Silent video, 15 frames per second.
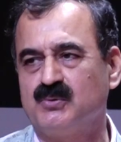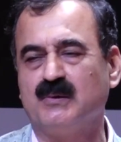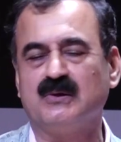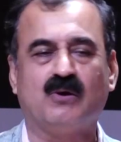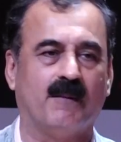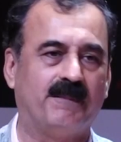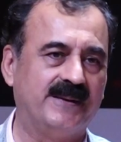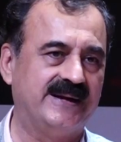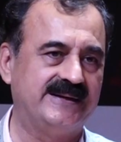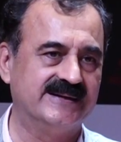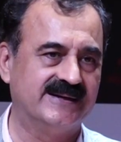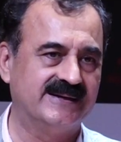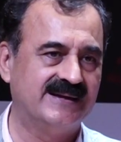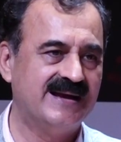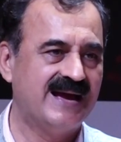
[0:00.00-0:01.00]
a municipal
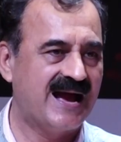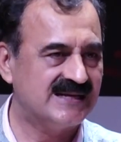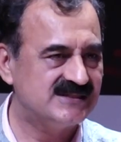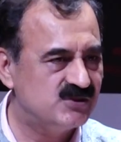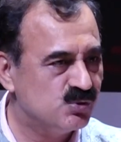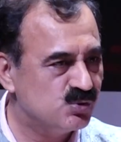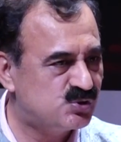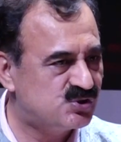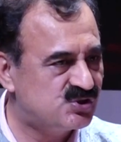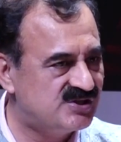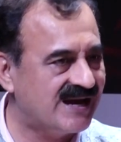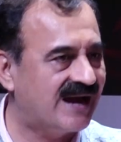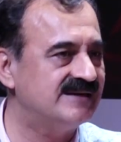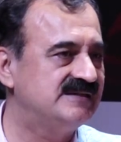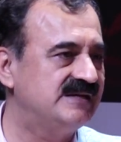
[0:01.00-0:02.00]
corporator
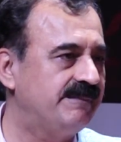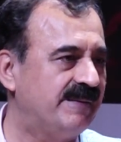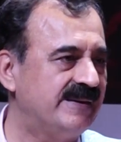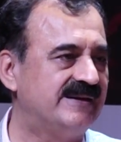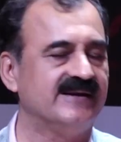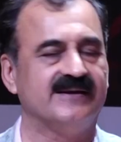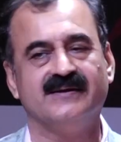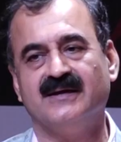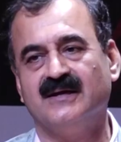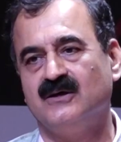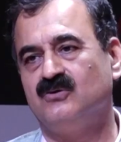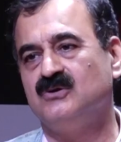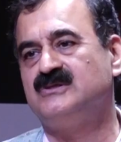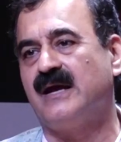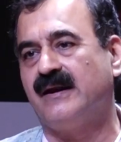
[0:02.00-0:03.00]
has used
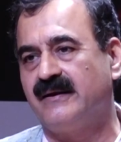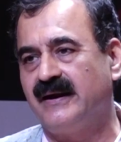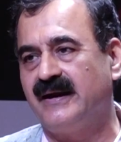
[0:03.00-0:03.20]
ChatGPT